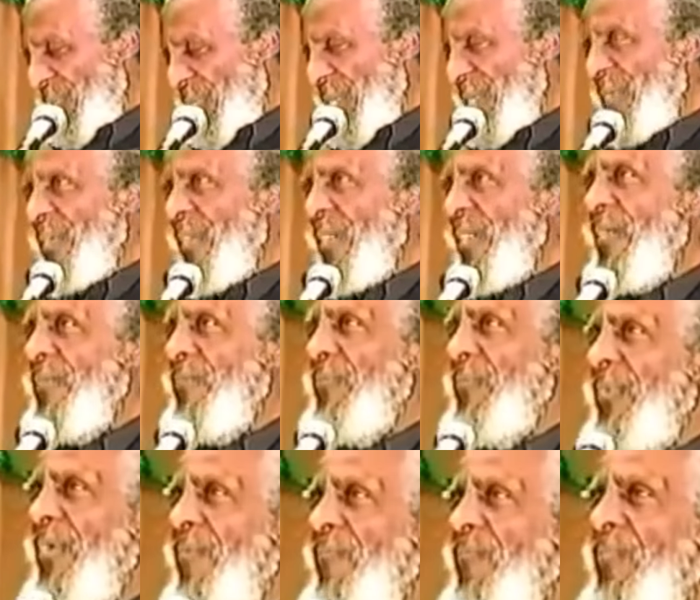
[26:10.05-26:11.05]
Thank
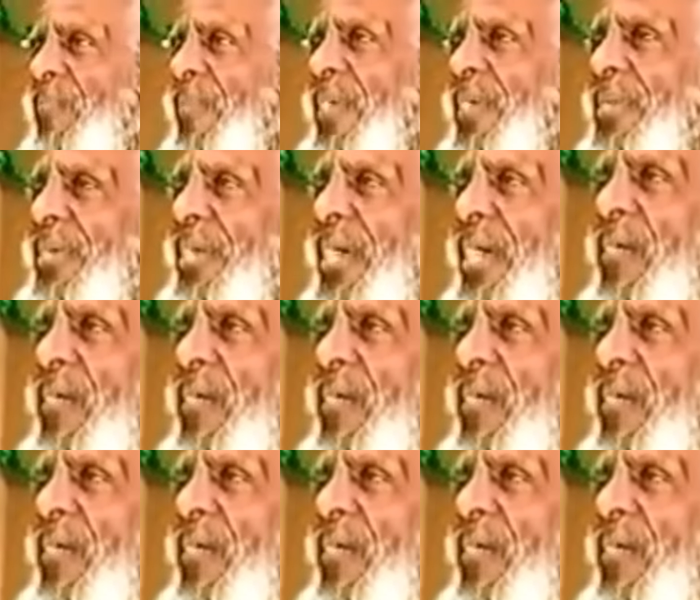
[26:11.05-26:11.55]
God to everybody